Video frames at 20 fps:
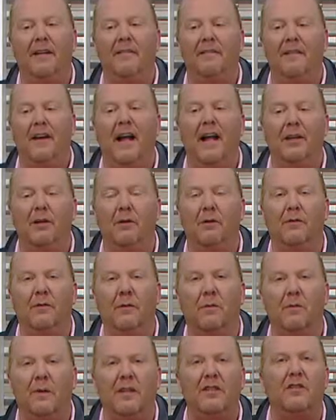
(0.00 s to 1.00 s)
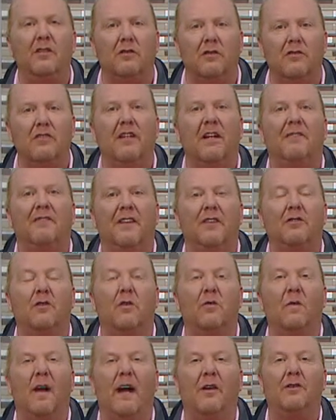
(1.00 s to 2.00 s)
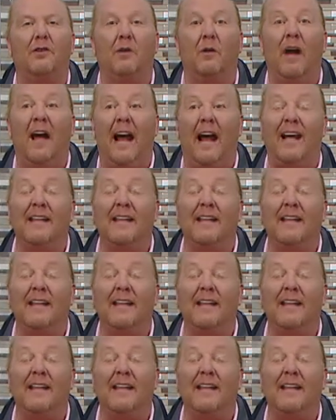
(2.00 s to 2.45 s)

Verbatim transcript: the value of the regional stuff that's around you